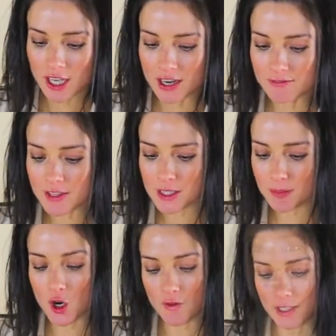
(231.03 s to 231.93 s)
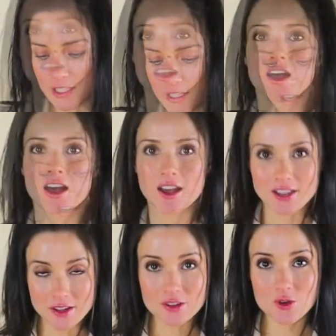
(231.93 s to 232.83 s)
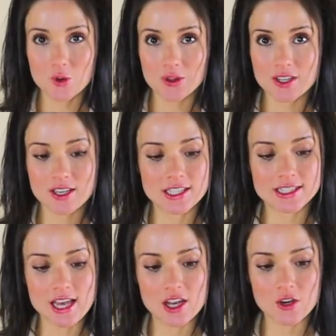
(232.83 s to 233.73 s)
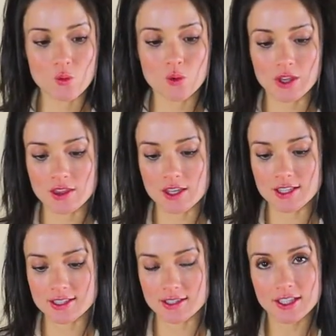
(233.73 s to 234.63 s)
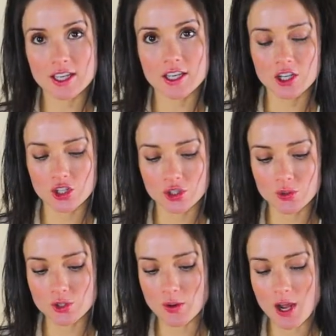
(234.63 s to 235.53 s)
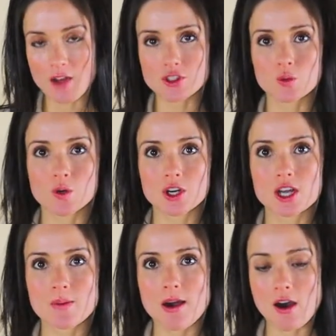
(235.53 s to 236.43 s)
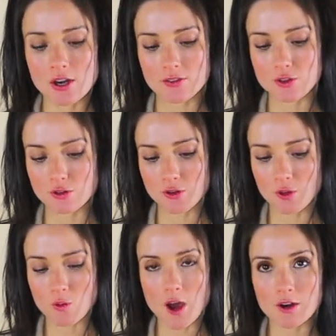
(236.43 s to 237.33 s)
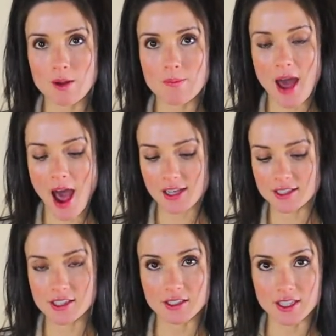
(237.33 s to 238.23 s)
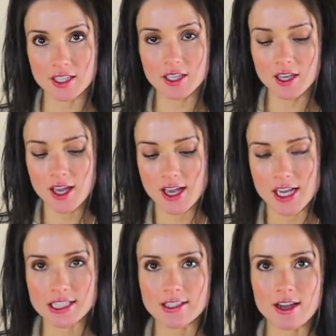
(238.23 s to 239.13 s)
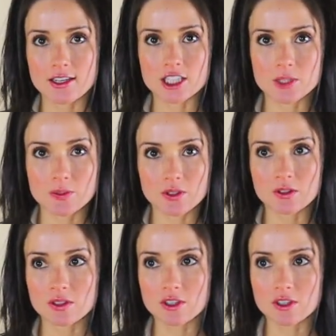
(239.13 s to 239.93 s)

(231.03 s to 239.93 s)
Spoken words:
and it fits perfect in there. Another cool thing is that with this lid, you don't have to worry about if you fill water up past the lid. It's not gonna spill